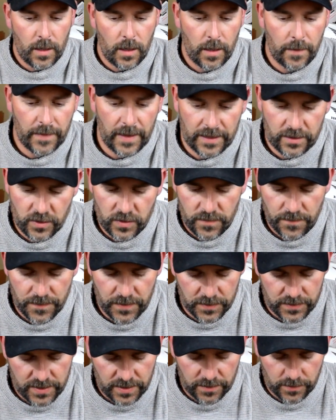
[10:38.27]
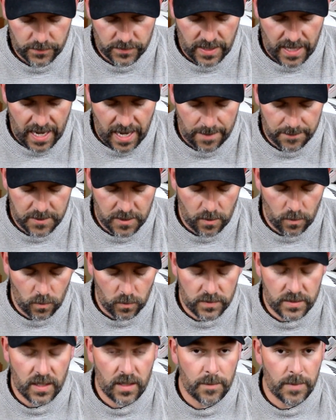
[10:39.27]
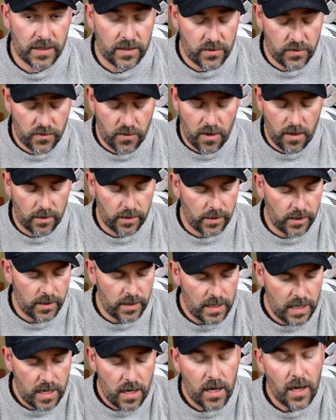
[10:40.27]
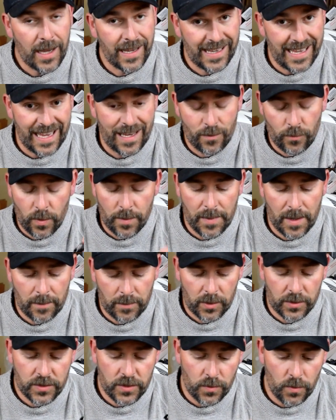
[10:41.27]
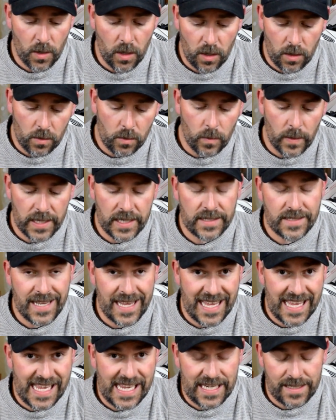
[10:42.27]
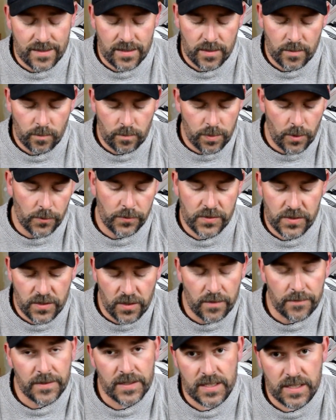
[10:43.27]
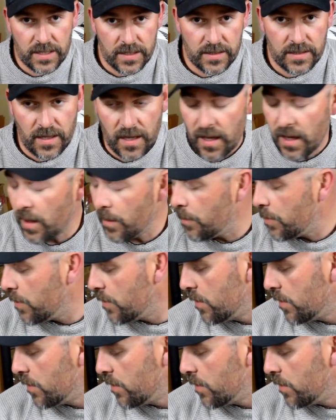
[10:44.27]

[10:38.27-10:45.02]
And that just fills in those gaps and holds it a bit stronger. Again, remember to always heat both surfaces up,